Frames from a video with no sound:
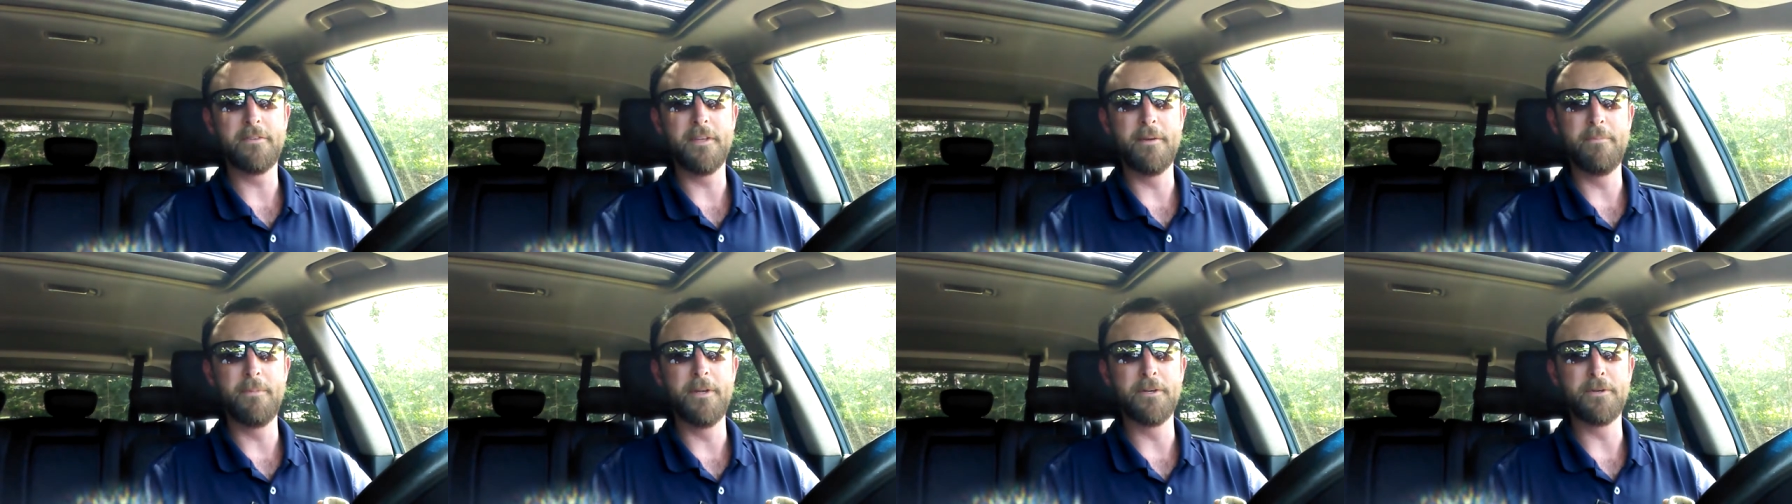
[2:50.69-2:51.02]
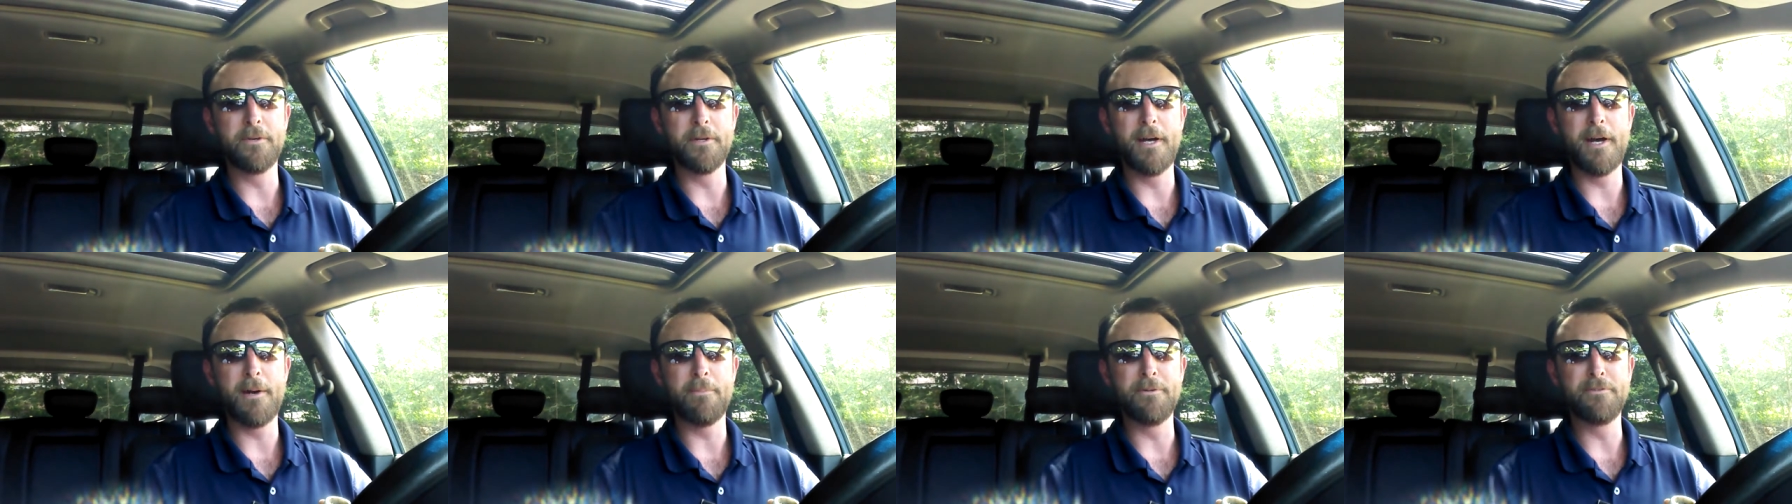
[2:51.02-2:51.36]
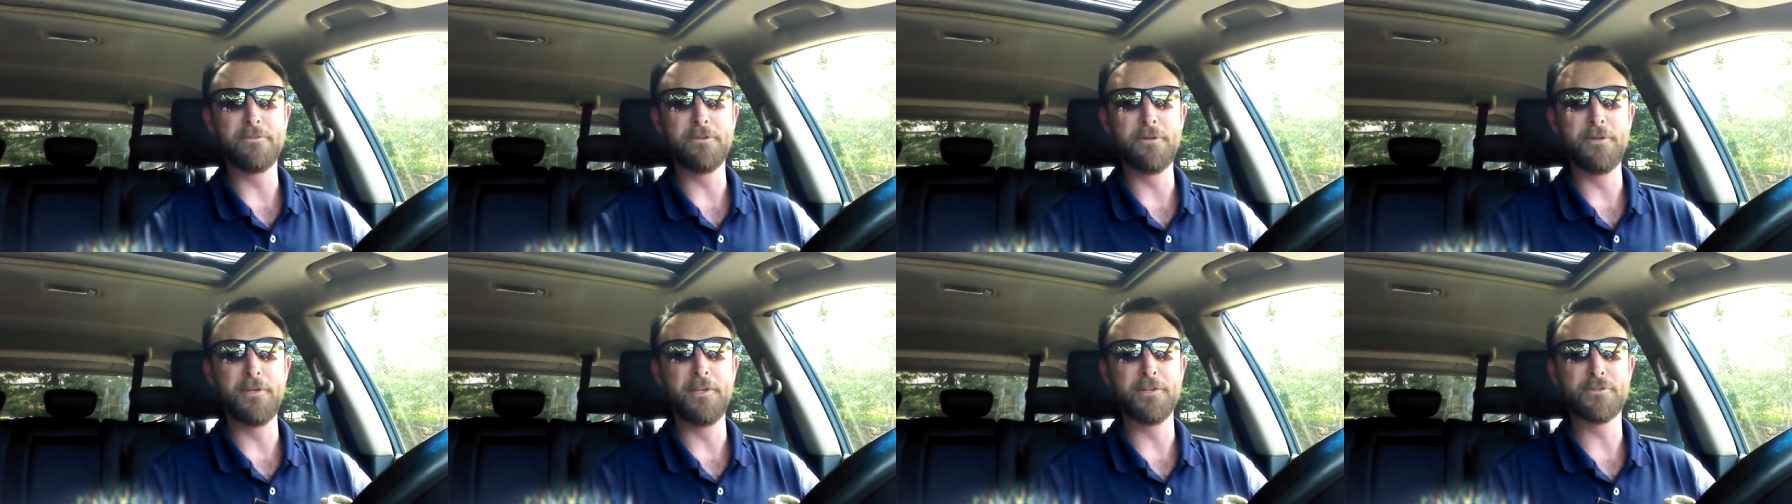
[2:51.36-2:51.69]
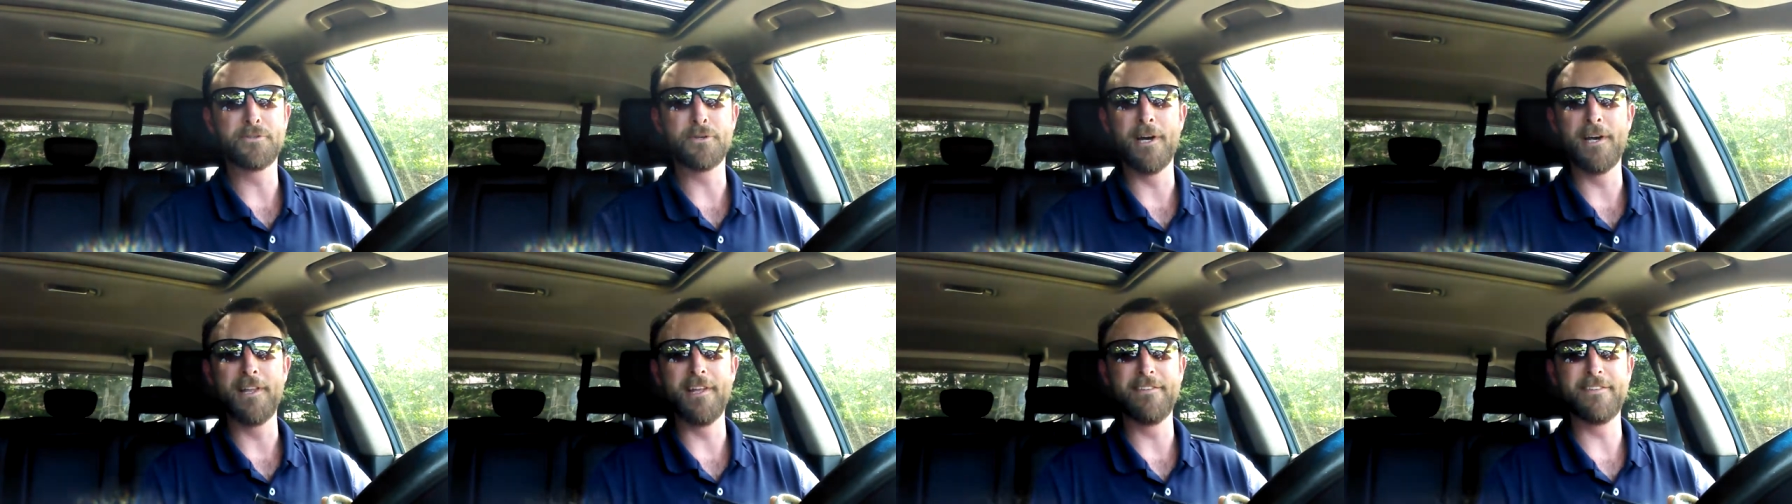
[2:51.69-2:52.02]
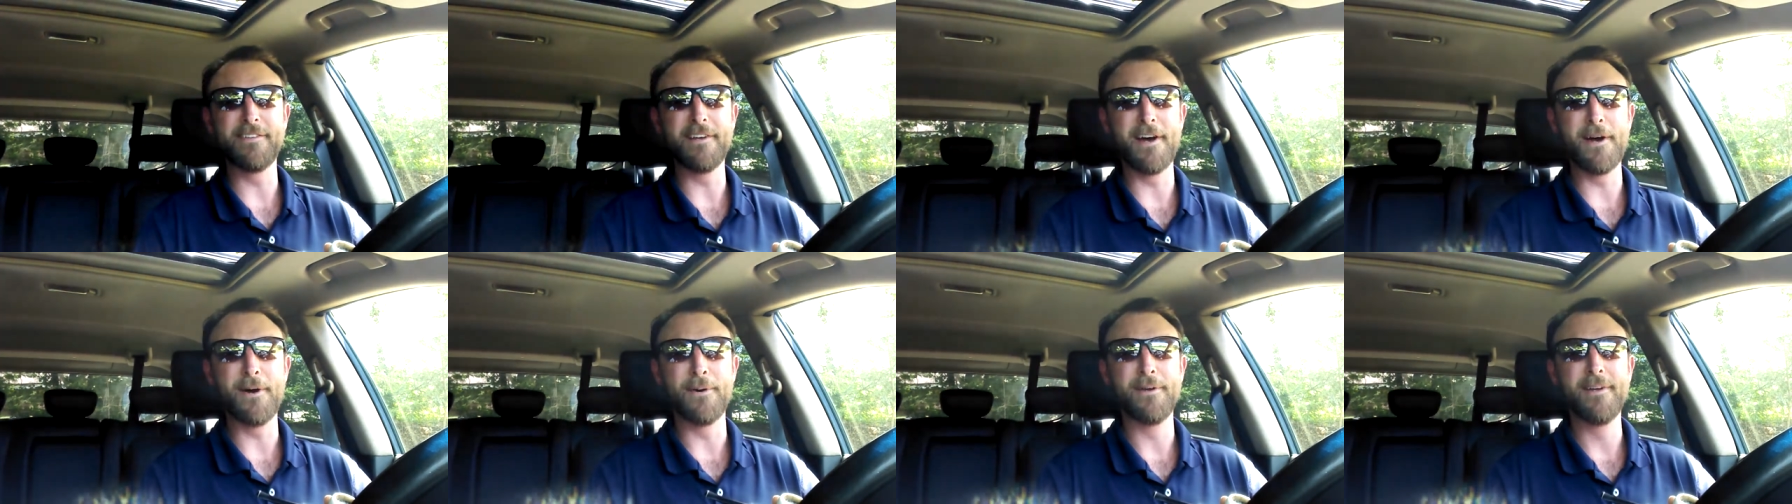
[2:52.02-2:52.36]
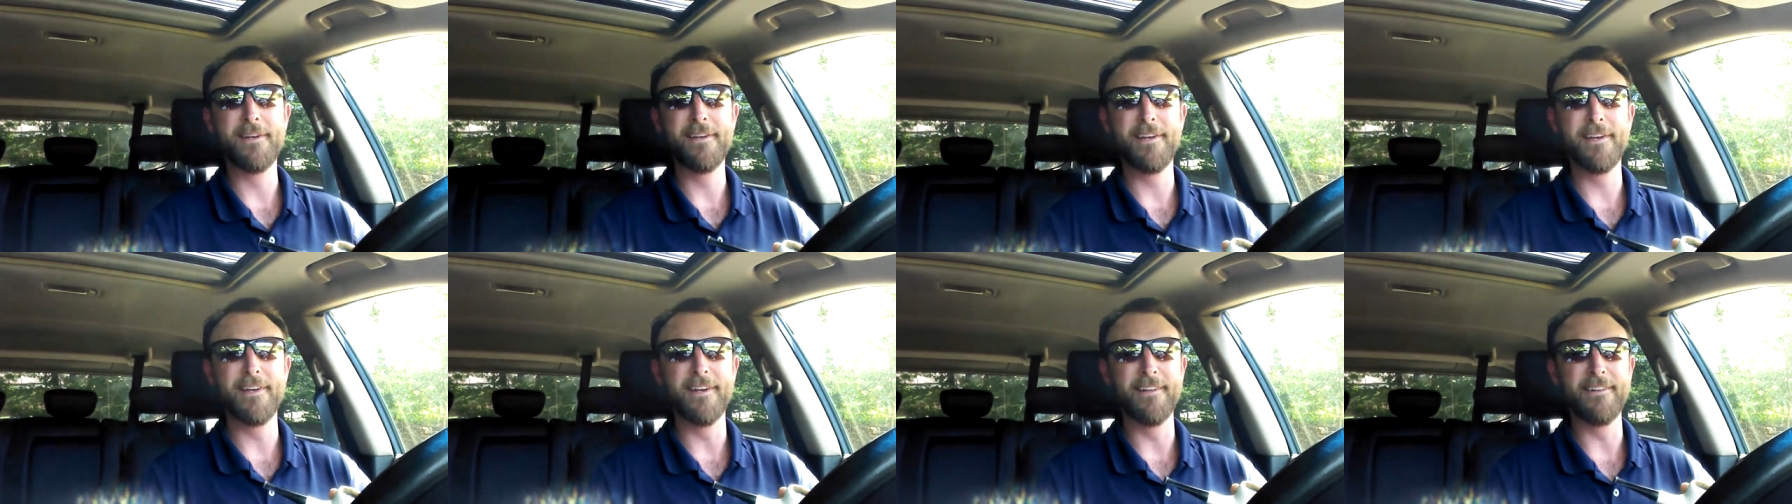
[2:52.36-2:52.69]
Give me a good opportunity to try this out
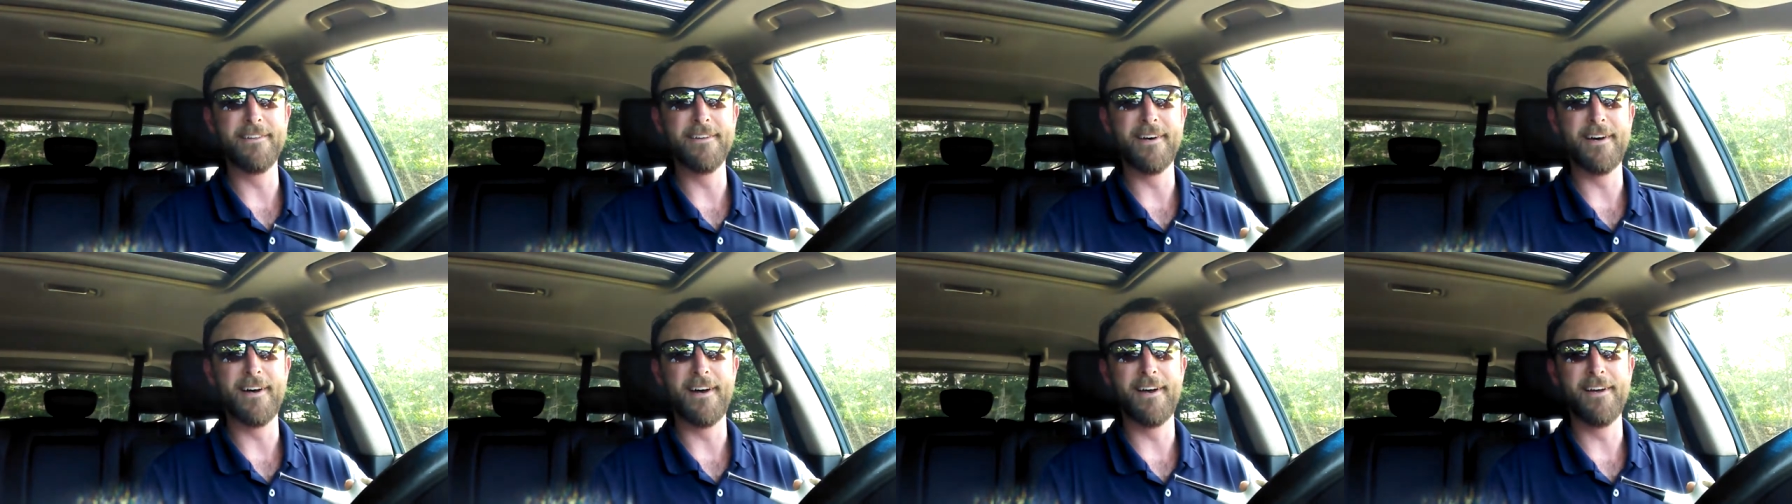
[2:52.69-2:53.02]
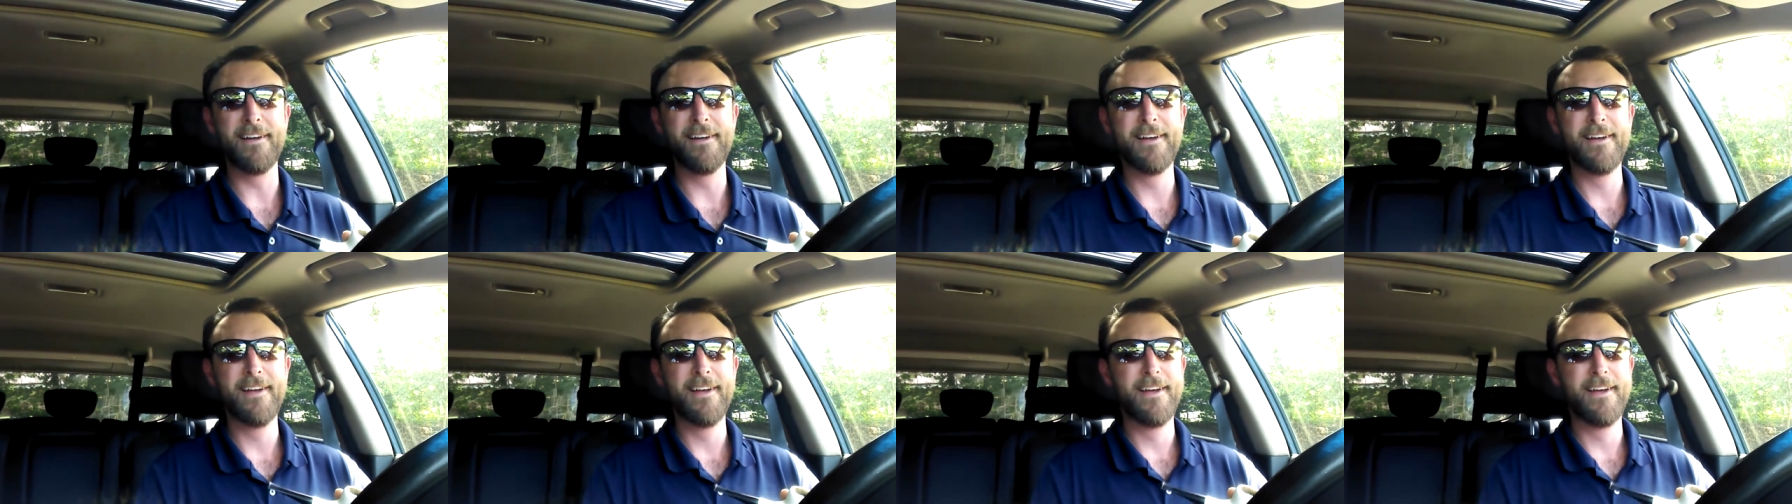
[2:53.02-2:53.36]
and uh,